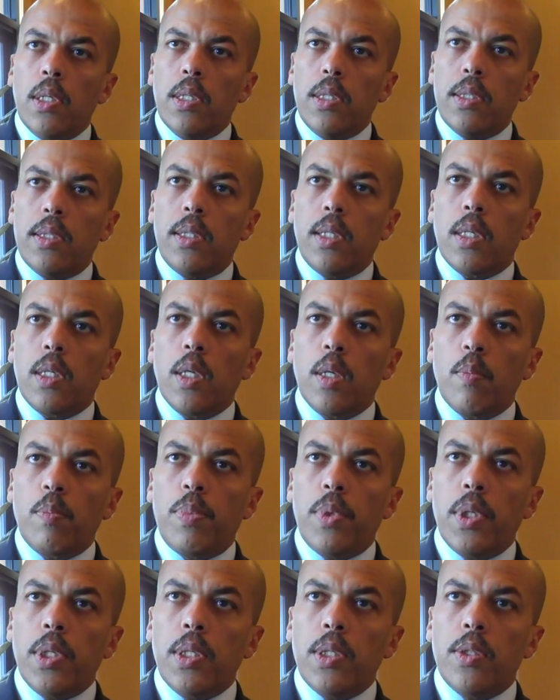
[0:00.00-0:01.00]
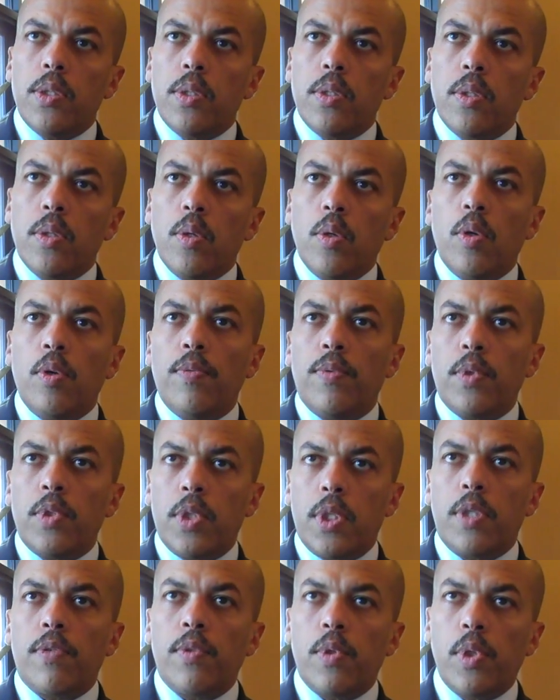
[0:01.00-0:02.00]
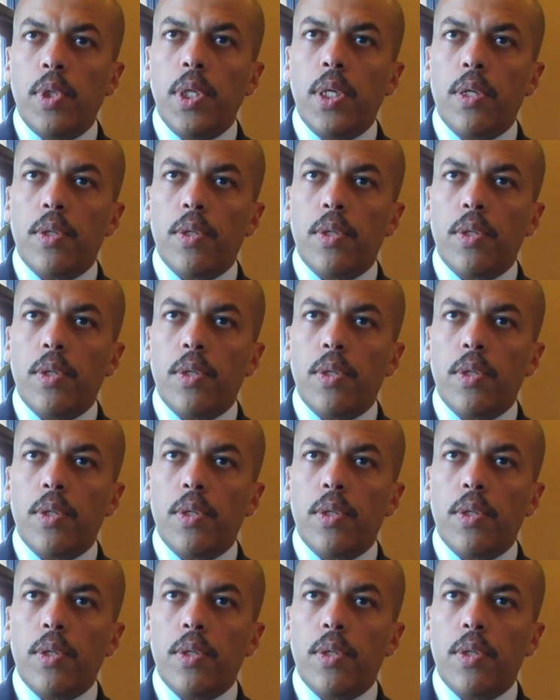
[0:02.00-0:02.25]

is taking place over several